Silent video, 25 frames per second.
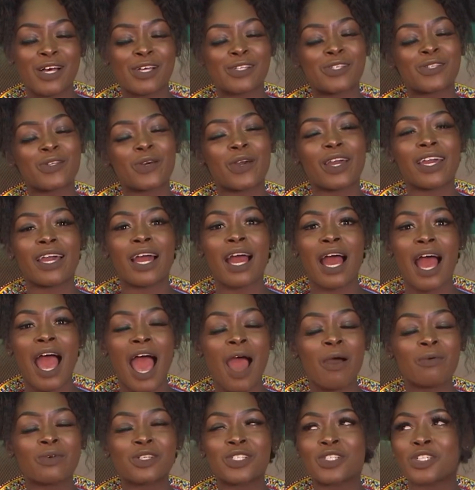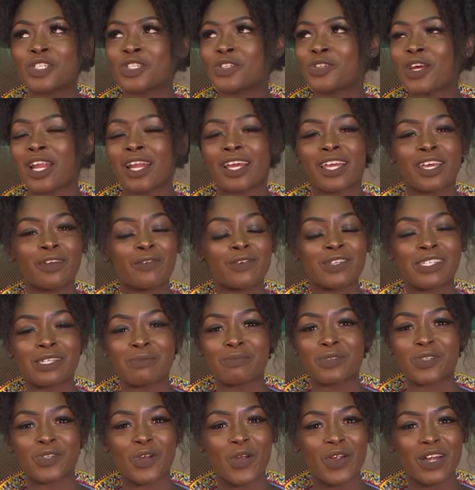So yeah, I was just trying to give you
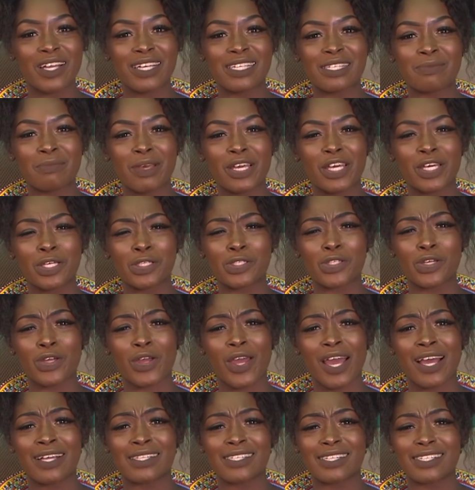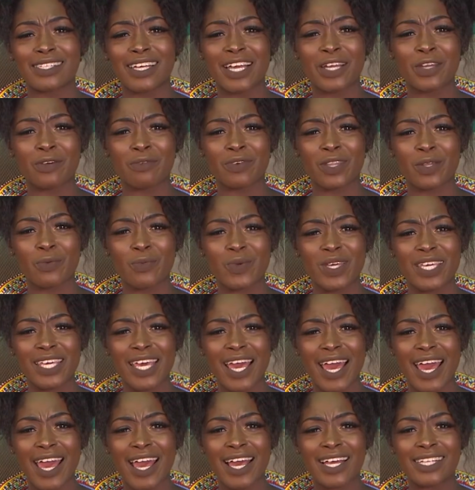some stories, making sure you're entertained over the
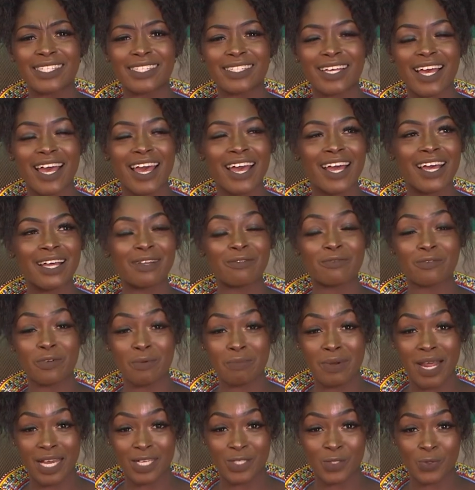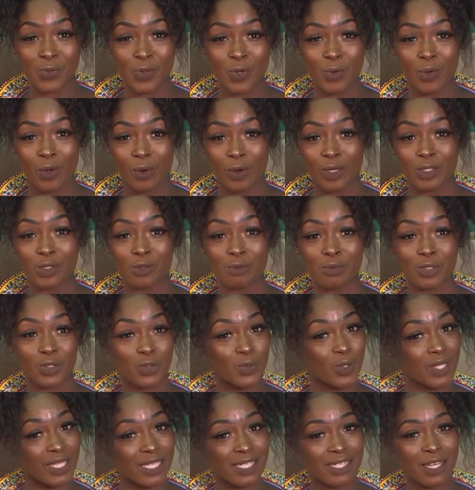weekend. And from next week, we're going to be
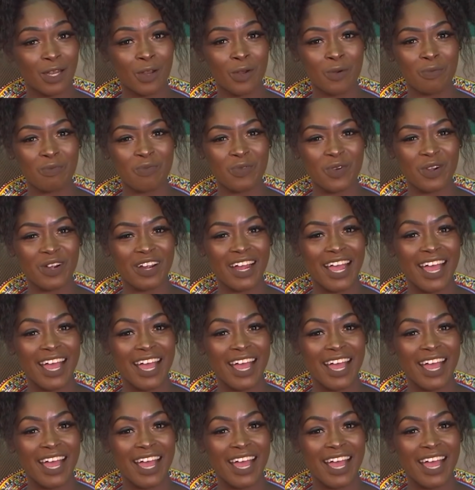doing this a lot more.